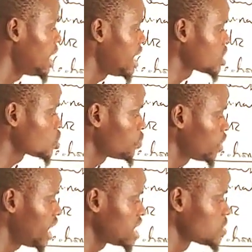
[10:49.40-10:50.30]

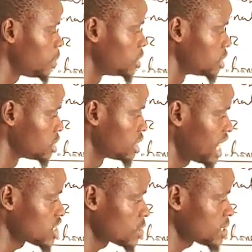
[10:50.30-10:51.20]
electrovalent bond.
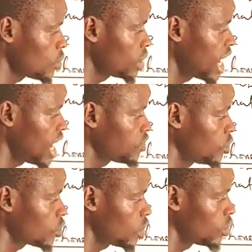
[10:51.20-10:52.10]
That substance will have
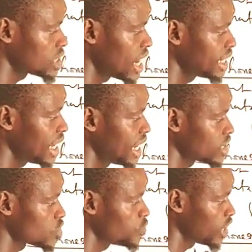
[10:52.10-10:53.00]
what we call an
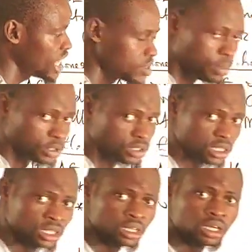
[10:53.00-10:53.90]
electrovalent bond.
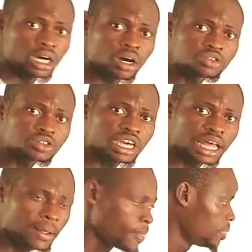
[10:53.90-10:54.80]

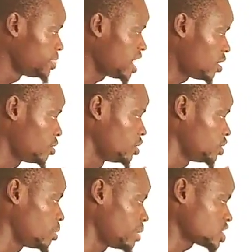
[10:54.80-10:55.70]
Altogether. Now,
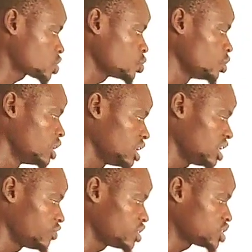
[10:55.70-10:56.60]
number two,
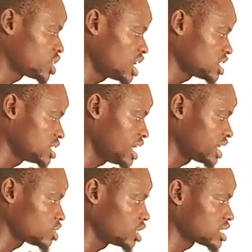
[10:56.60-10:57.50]
if the change in
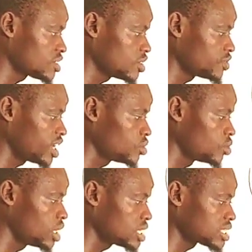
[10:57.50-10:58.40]
electronegativity
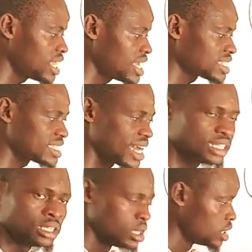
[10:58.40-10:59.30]
value is less
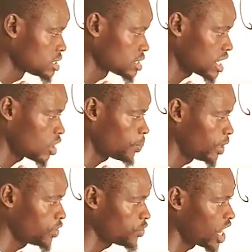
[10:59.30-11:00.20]
than
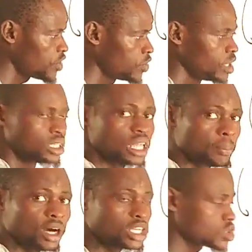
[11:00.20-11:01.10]
0.5, the
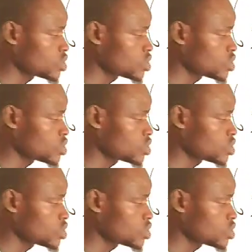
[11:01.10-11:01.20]
bond is